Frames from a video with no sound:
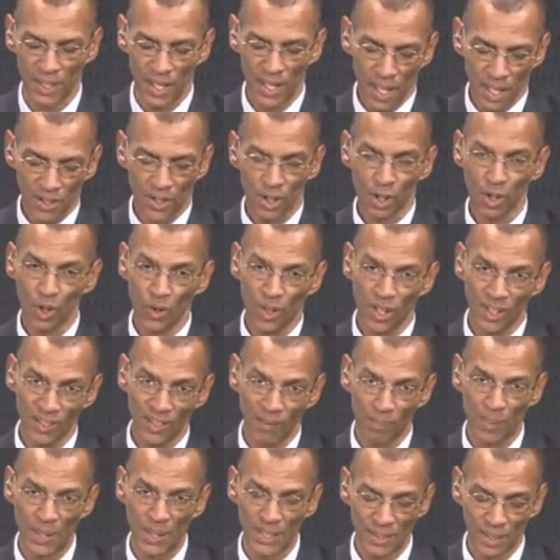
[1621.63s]
It's a
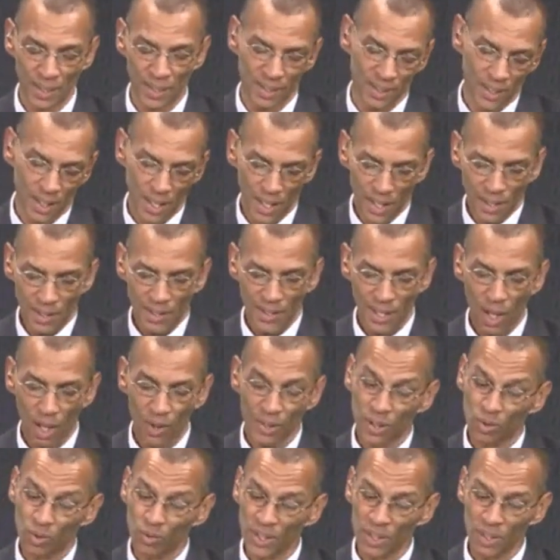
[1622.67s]
lucrative business. Sales
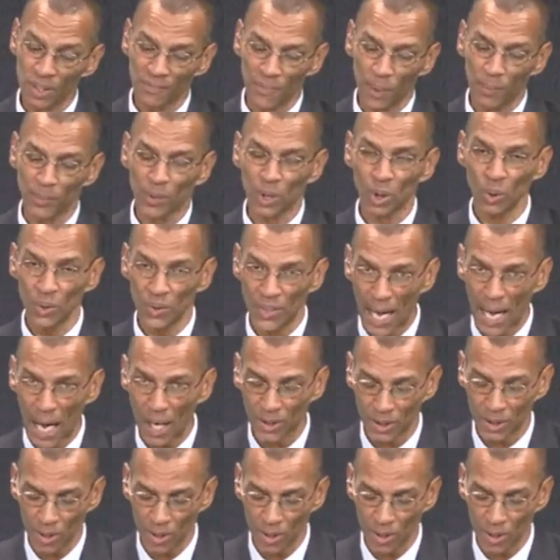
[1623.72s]
had risen from $2,000